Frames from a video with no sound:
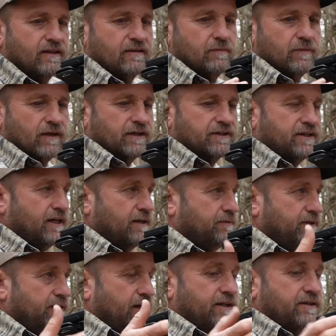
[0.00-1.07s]
A lot of times,
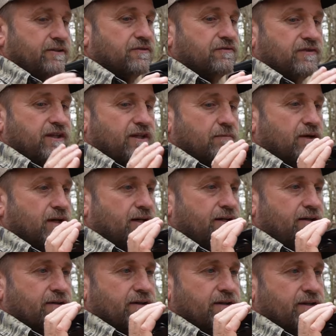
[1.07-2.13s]
see, I can just film right
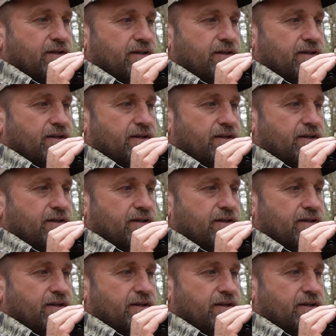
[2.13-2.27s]
here.